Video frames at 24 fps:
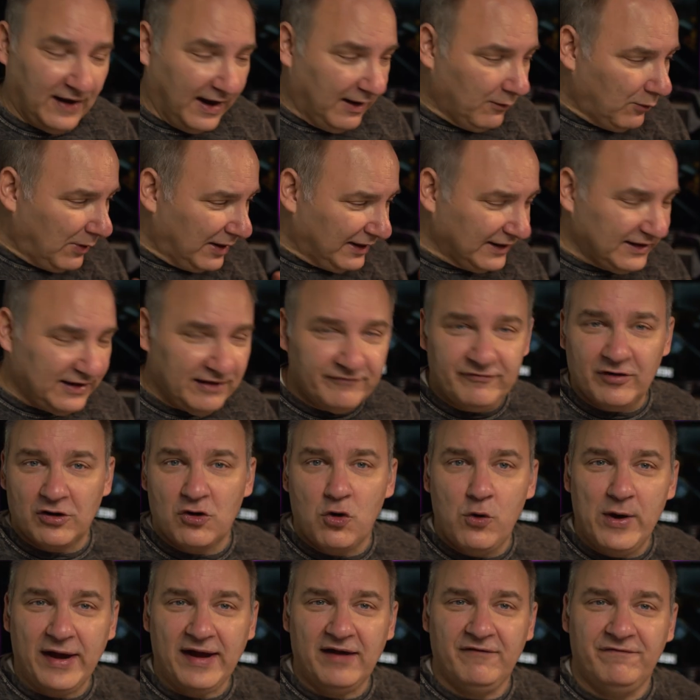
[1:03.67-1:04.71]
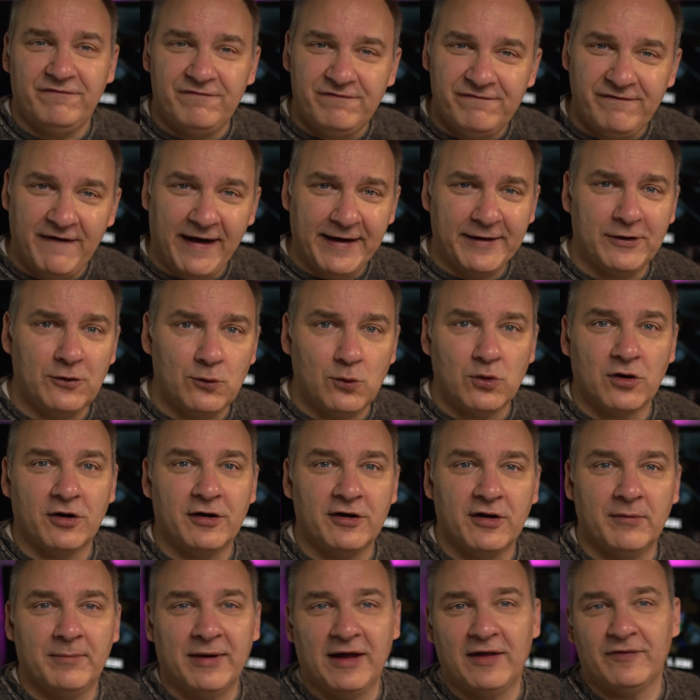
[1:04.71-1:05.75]
I want to give a quick final word
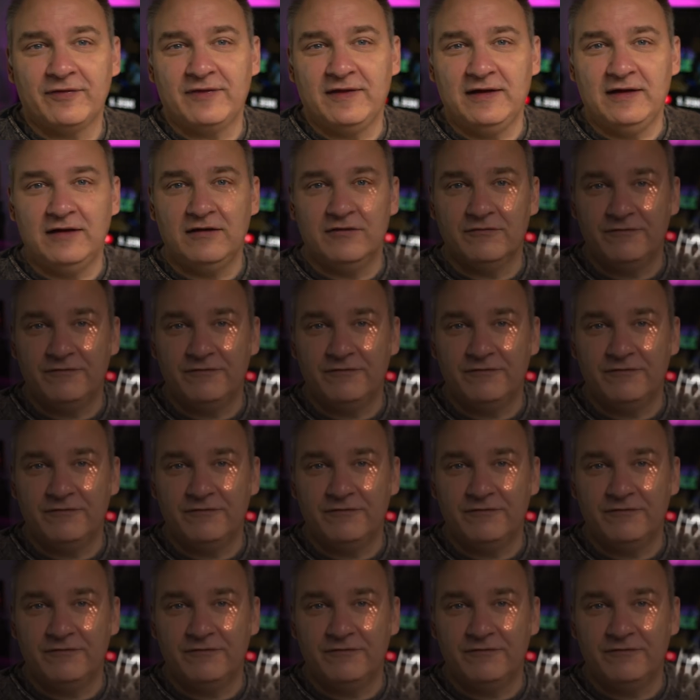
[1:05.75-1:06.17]
about the